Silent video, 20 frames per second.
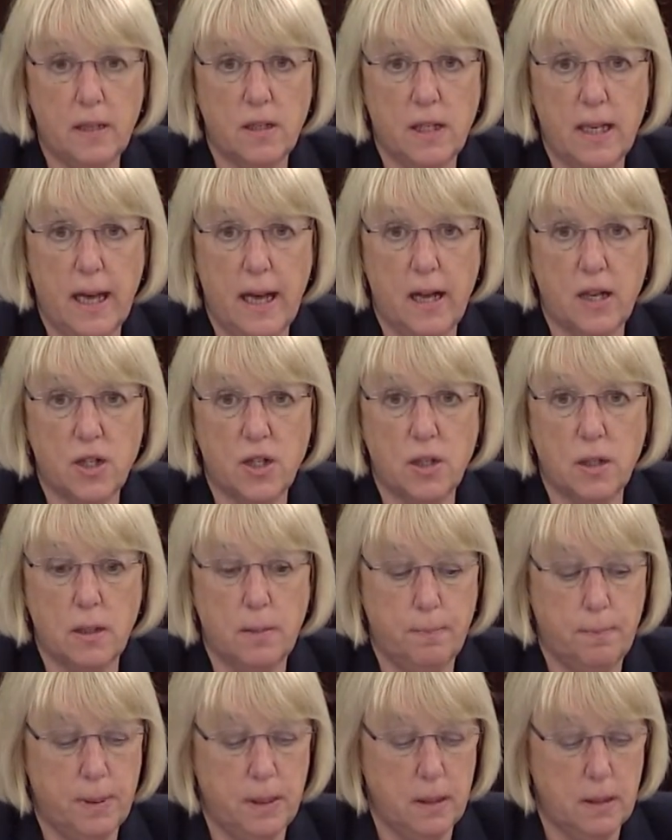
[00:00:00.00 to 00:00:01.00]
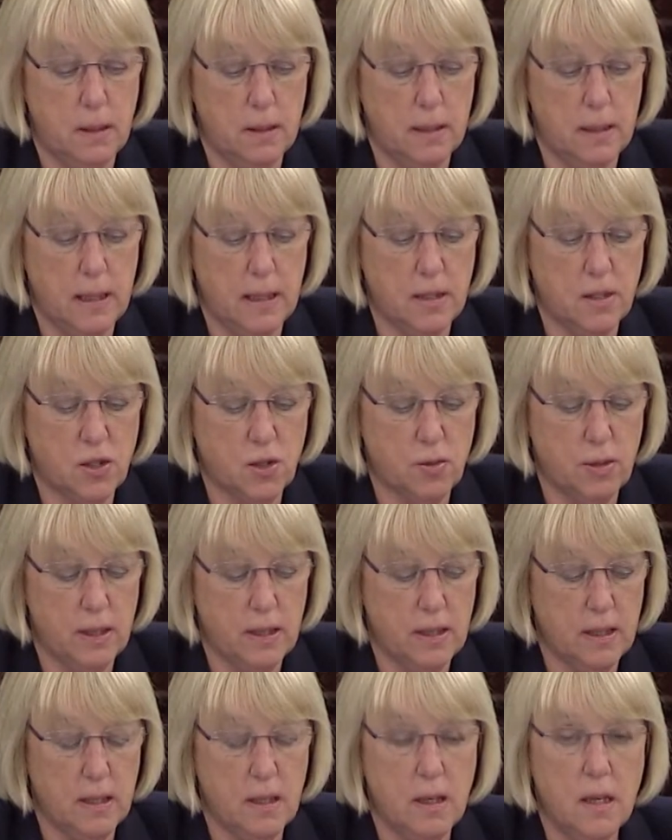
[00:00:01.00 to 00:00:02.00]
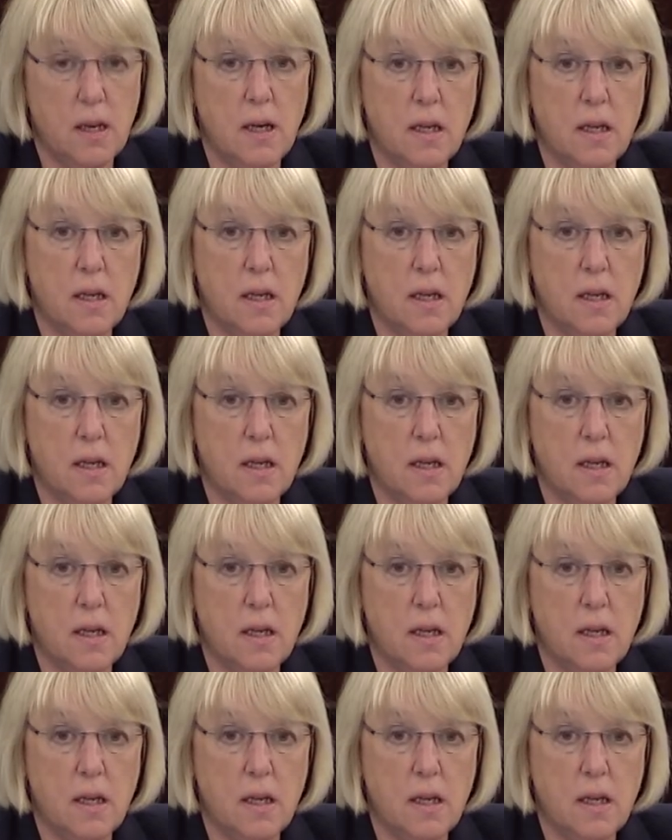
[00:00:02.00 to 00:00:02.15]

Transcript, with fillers: to actually build and strengthen